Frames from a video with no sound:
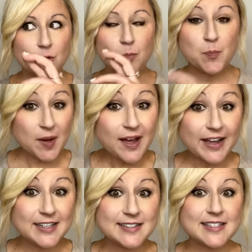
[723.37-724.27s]

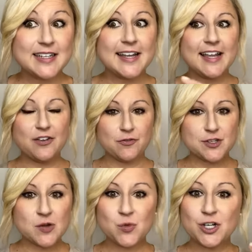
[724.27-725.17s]
But if
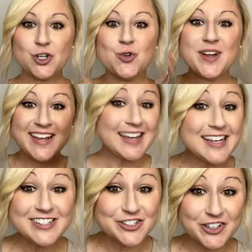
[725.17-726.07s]
someone who
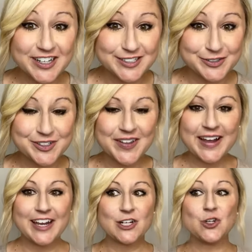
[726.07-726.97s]
is your ideal
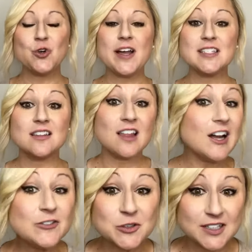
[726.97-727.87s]
client, who has
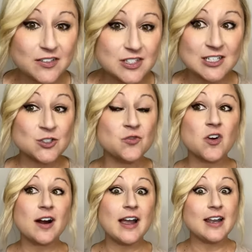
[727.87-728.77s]
loved what they've seen so
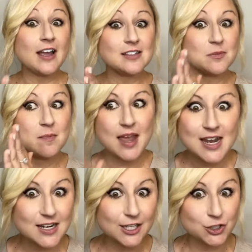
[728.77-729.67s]
far and has
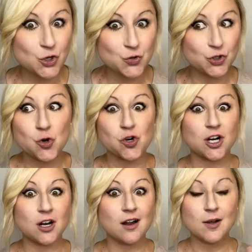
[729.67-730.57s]
made it to
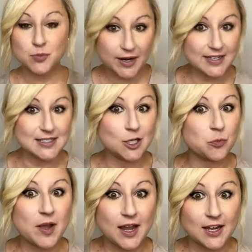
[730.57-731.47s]
your pricing
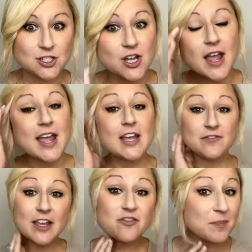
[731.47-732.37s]
page, if
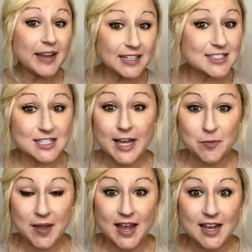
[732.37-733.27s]
they've made it to that
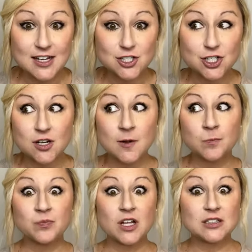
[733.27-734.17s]
page,
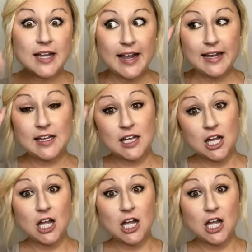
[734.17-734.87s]
like,